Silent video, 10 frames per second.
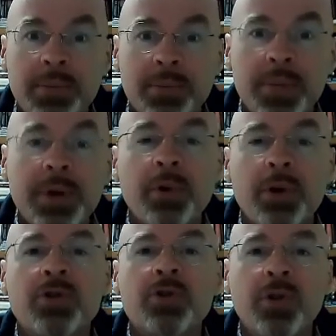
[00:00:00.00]
people
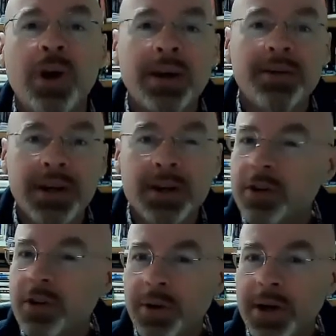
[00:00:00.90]
are striving
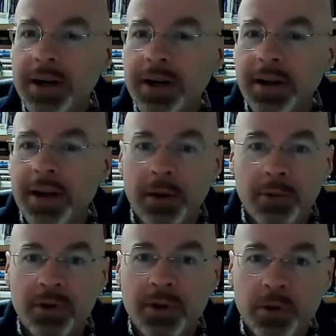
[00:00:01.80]
to do it. And
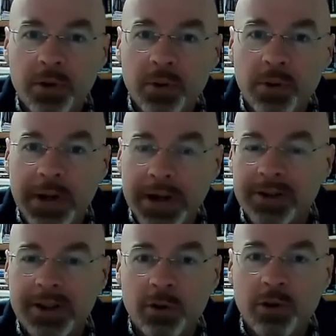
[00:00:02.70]
with you, like I
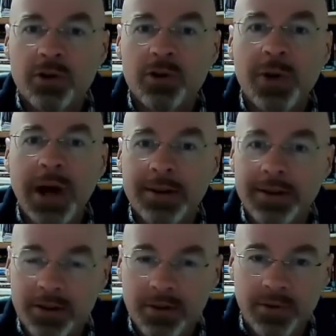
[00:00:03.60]
said, you had
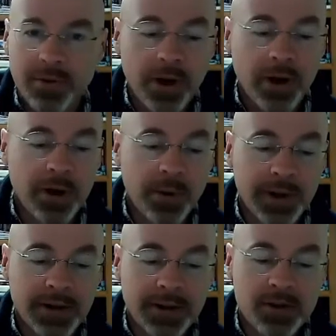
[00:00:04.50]
this flow
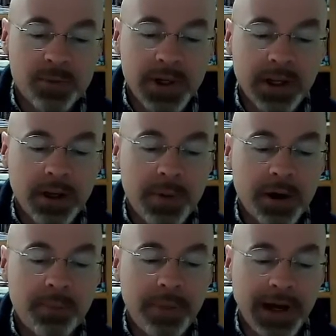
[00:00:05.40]
in speaking
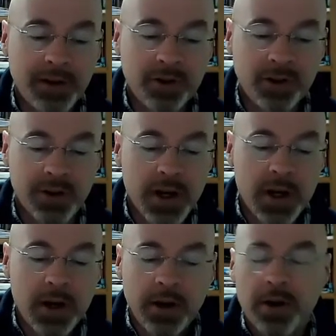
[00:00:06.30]
about a passion
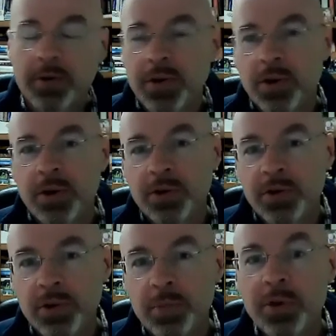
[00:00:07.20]
of yours.
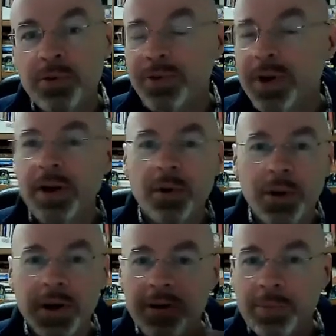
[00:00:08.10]
You moved very
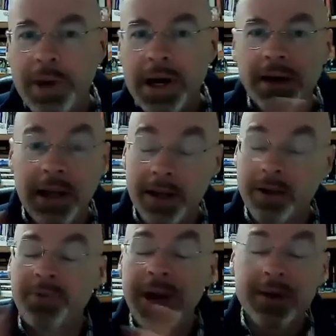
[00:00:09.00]
quickly back and
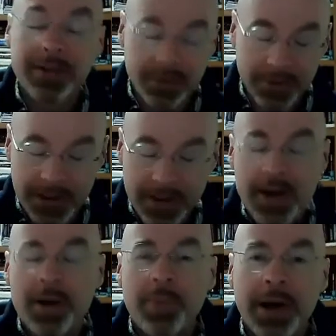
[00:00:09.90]
effectively
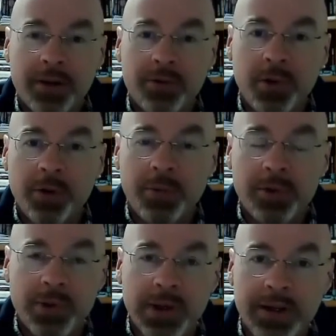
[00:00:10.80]
back and forth
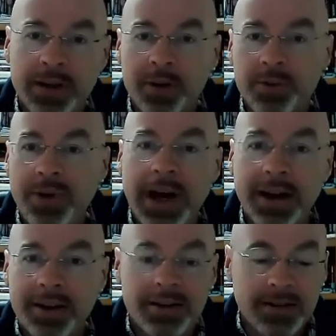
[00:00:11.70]
between
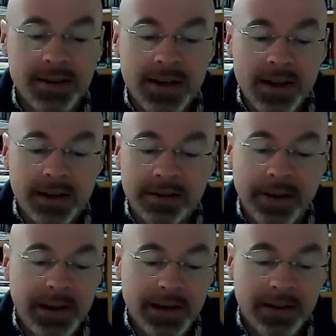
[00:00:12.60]
facts
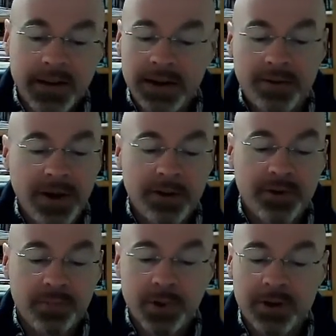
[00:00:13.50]
like 95%
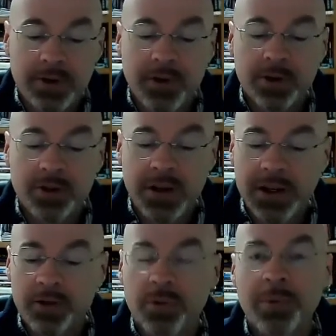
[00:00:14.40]
of all
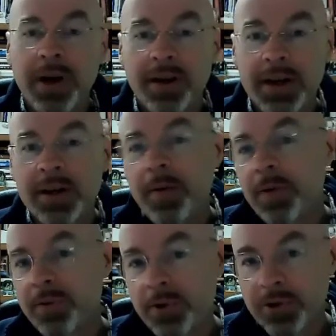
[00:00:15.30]
Chinese will marry
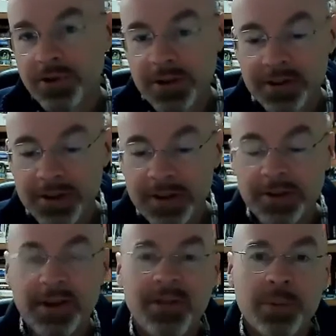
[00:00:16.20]
versus 60 to
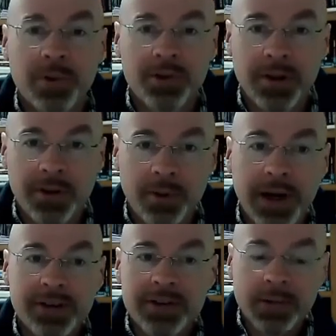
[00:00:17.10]
70% of the
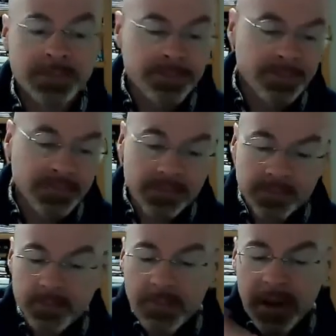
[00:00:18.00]
US.
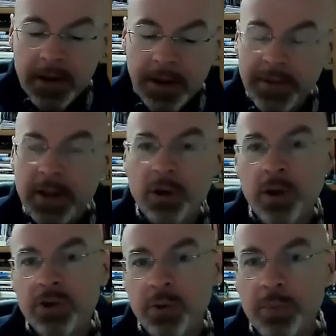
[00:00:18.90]
And then you
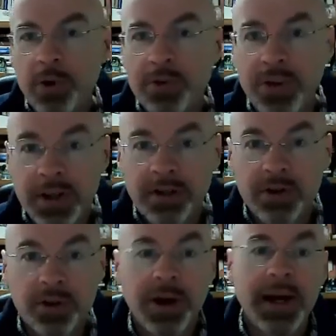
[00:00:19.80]
also moved
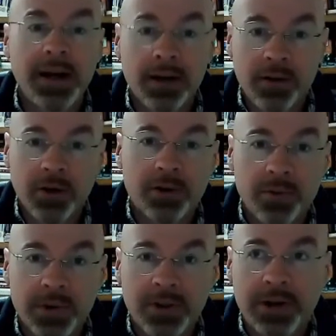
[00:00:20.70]
into your anecdotes,
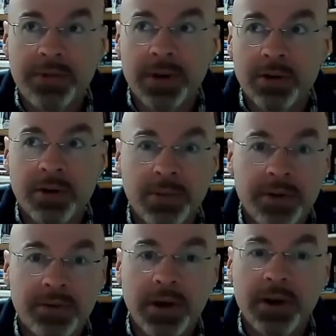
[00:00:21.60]
which I found to be
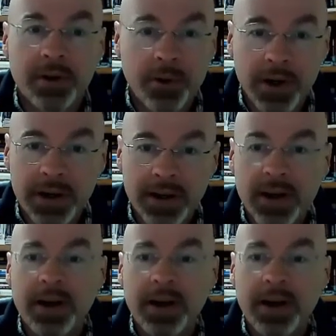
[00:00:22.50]
very quick